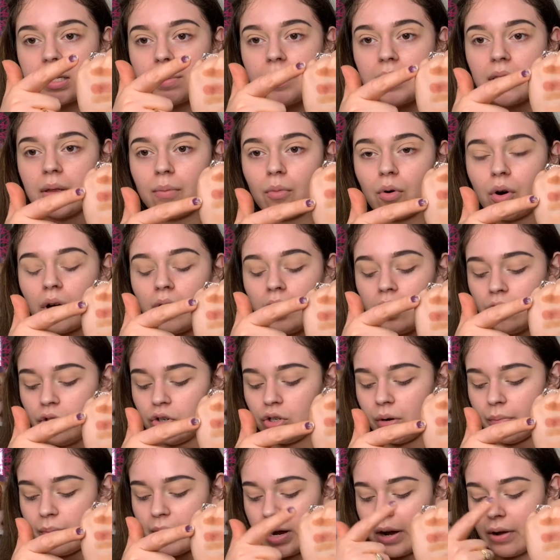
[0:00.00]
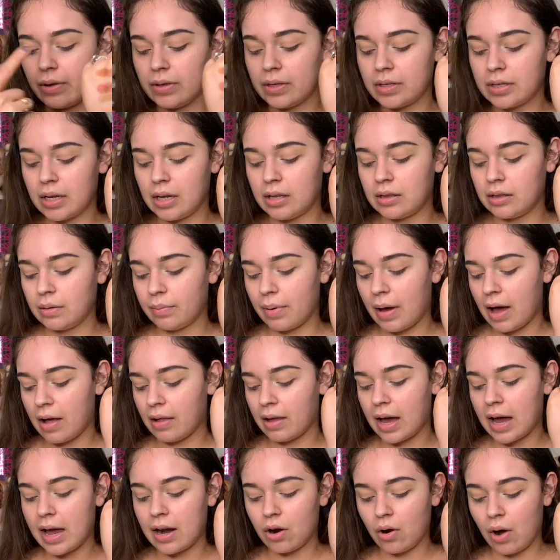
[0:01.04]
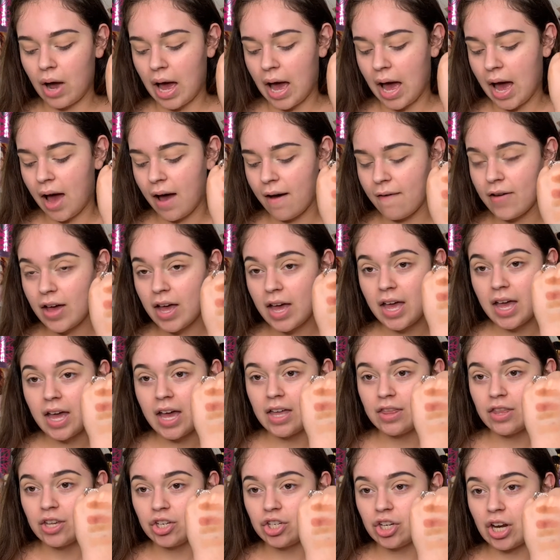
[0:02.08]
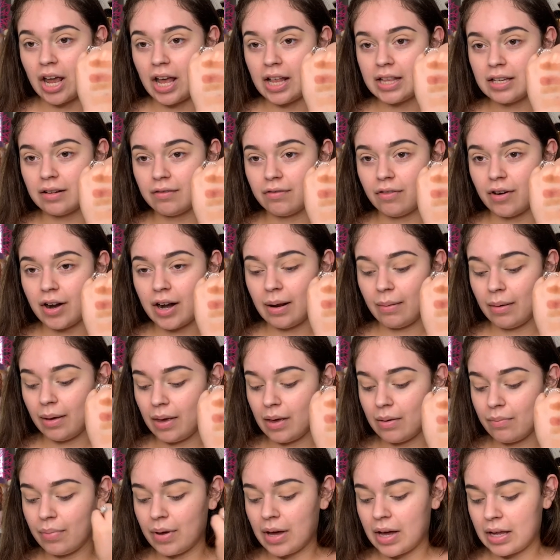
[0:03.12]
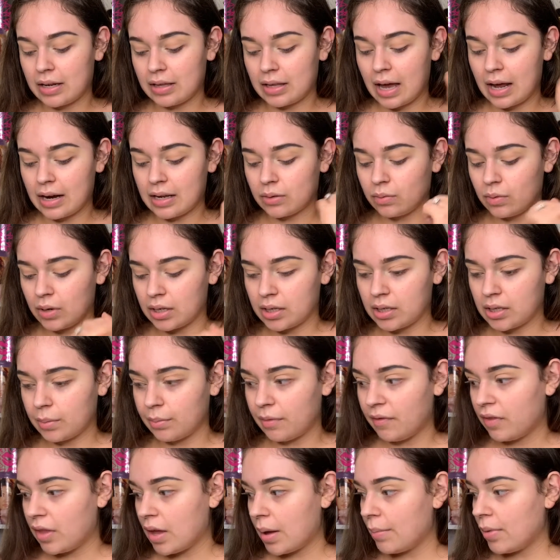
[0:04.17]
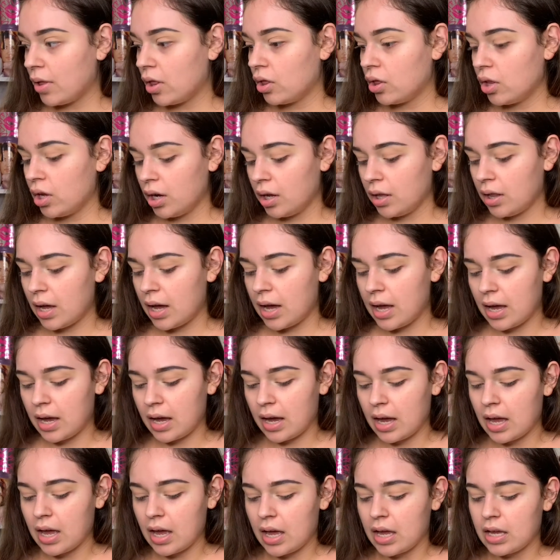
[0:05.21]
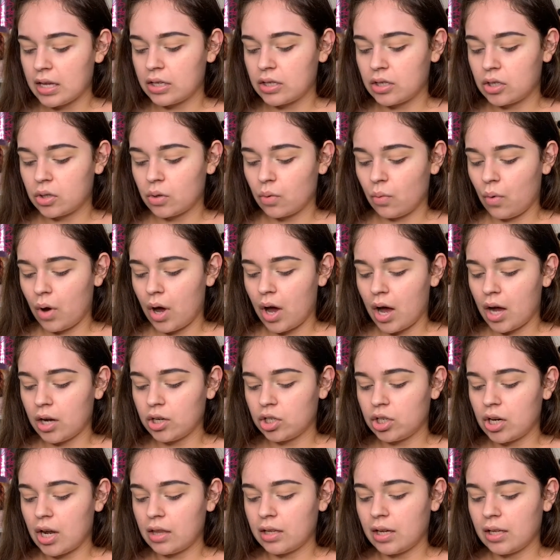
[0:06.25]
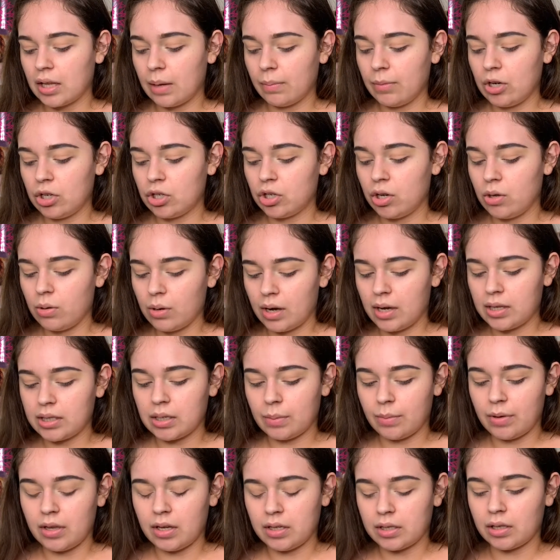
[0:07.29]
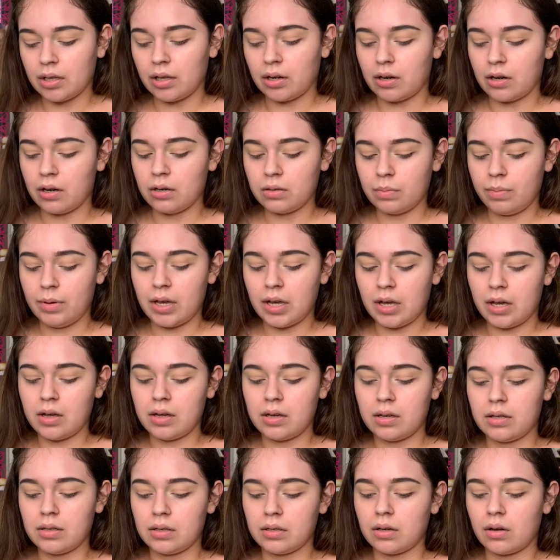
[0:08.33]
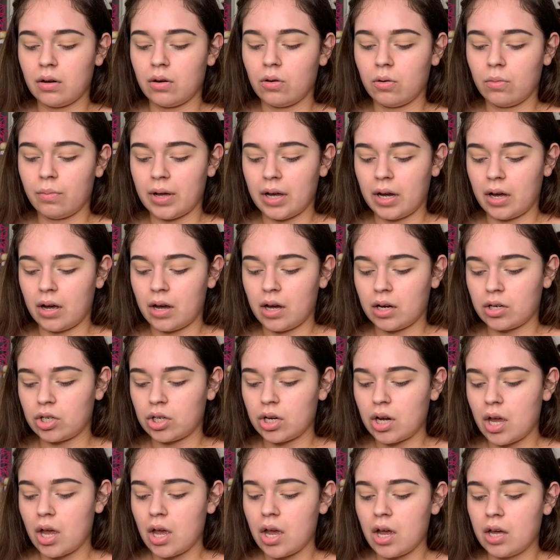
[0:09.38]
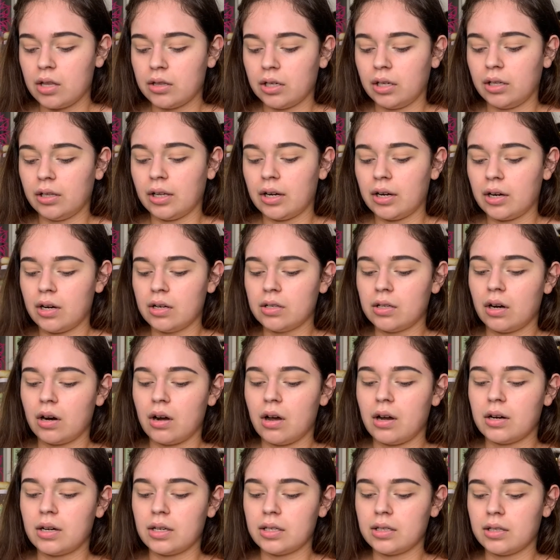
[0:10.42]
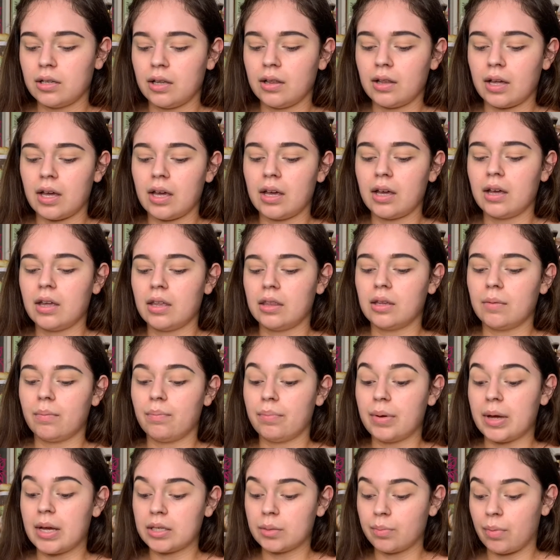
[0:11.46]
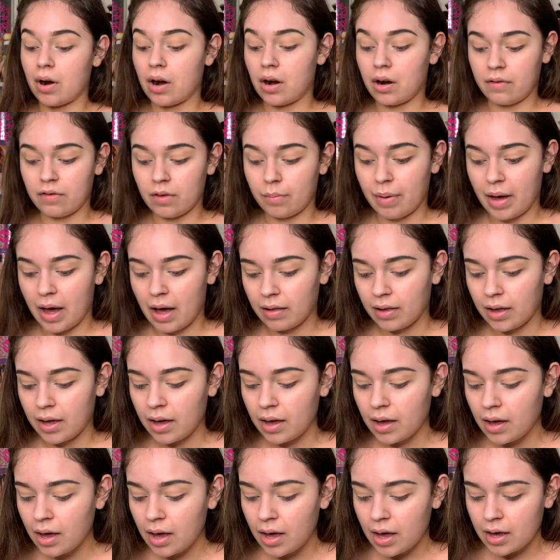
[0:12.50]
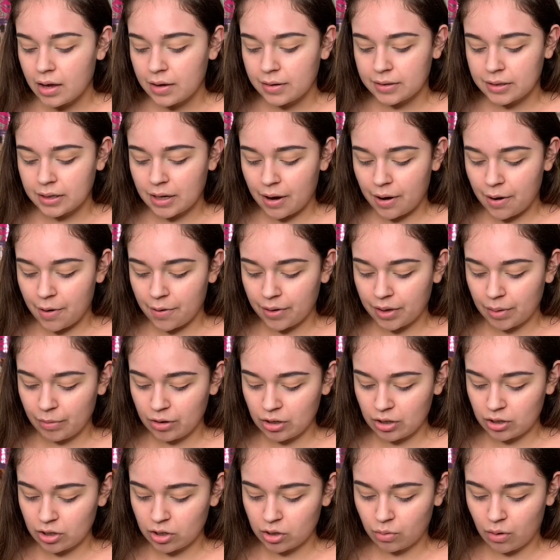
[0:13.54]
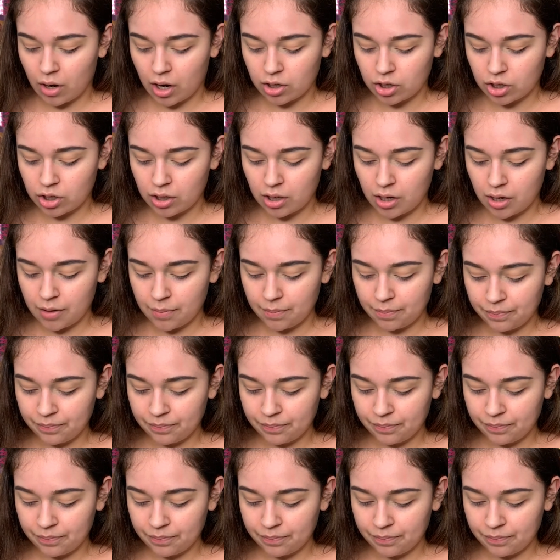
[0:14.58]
of the more neutral browns in the palette. I don't have the shades in front of me, but that is what some of them look like swatched. And then let me show you guys some of these glitters, because oh my gosh, the glitters are honestly like the best part of the palette. So let me just swatch some.